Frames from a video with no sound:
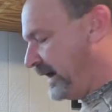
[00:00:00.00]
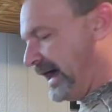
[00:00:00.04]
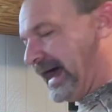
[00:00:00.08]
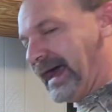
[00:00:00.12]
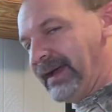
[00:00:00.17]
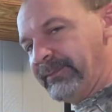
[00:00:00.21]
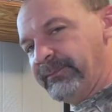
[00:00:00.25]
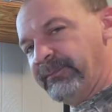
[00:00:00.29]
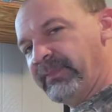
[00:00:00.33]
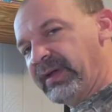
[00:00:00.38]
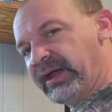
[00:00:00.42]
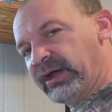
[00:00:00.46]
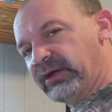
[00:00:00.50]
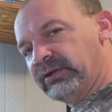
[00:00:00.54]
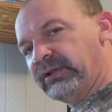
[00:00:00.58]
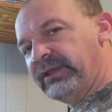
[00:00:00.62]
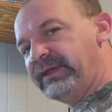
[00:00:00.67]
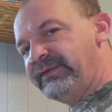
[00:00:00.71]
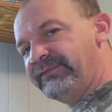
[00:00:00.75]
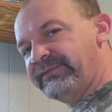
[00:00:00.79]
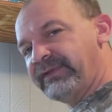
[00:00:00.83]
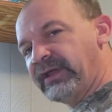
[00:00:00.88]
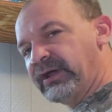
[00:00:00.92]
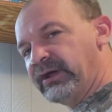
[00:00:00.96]
I'm
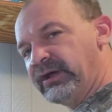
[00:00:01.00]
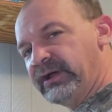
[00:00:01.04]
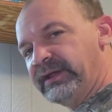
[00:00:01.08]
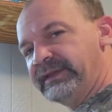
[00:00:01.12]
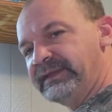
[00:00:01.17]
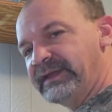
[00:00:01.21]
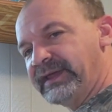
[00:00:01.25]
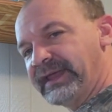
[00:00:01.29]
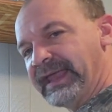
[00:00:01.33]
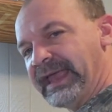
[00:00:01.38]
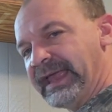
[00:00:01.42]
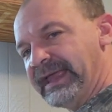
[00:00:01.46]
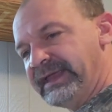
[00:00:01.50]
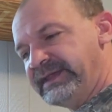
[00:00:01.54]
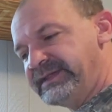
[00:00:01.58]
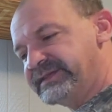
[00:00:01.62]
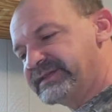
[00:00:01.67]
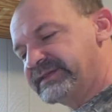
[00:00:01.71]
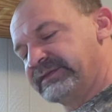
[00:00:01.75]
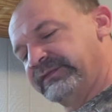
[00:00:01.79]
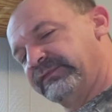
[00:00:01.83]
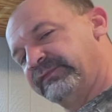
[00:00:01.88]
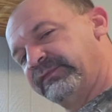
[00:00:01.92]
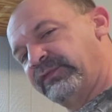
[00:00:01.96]
barely flaring the
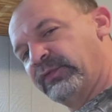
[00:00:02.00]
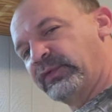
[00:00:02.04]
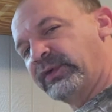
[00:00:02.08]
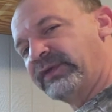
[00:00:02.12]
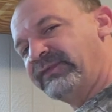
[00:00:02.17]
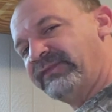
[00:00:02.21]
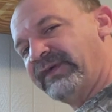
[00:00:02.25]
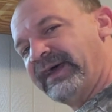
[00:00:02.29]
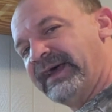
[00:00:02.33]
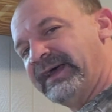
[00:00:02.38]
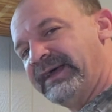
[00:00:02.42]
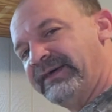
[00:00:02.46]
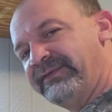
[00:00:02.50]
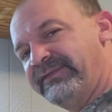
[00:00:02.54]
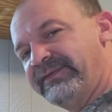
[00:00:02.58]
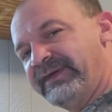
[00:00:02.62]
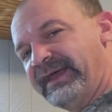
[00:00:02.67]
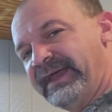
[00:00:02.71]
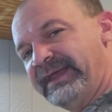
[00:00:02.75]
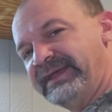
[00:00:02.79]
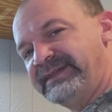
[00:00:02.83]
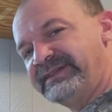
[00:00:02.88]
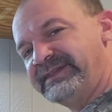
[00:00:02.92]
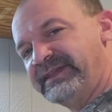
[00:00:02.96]
case.
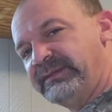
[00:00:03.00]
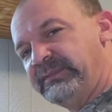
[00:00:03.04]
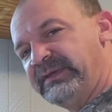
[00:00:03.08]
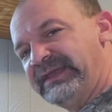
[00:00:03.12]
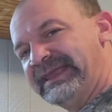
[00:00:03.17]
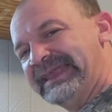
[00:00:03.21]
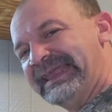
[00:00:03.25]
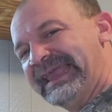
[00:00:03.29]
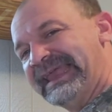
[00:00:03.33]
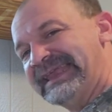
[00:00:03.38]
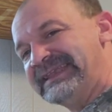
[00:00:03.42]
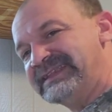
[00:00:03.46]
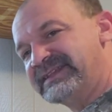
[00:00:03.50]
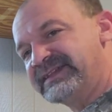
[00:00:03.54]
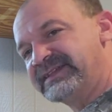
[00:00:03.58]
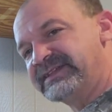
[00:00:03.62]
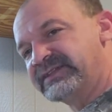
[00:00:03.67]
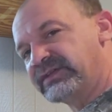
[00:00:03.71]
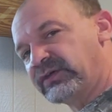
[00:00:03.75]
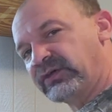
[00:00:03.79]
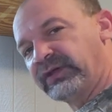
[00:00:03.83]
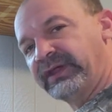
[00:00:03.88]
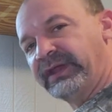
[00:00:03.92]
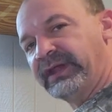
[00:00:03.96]
45 ACP
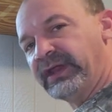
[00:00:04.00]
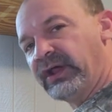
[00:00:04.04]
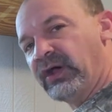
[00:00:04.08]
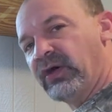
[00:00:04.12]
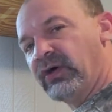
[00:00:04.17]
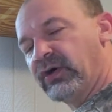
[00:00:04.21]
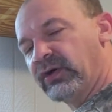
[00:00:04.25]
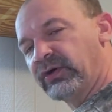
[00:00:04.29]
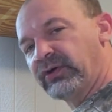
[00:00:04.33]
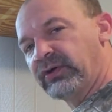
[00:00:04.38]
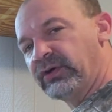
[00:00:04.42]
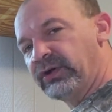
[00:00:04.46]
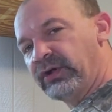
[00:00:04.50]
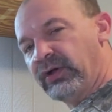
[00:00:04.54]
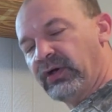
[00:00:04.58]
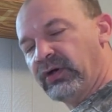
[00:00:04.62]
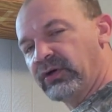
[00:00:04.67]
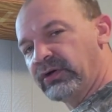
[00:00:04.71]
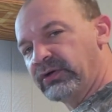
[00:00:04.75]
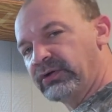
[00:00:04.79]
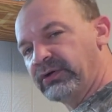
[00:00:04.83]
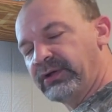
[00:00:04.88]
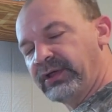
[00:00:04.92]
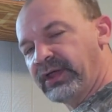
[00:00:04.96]
cases are getting harder and
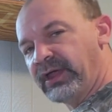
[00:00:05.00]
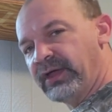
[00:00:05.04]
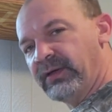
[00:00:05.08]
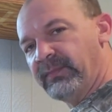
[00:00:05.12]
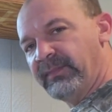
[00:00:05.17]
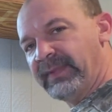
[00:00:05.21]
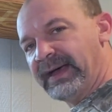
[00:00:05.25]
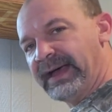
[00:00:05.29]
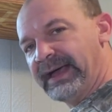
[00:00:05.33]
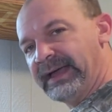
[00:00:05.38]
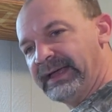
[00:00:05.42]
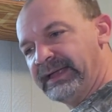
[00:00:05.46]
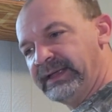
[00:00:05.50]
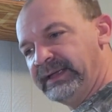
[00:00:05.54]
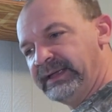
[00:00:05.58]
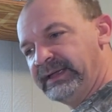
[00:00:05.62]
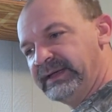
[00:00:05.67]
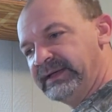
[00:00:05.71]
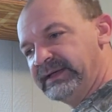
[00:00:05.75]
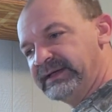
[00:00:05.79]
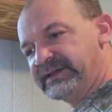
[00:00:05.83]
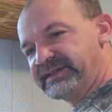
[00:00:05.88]
harder to come by.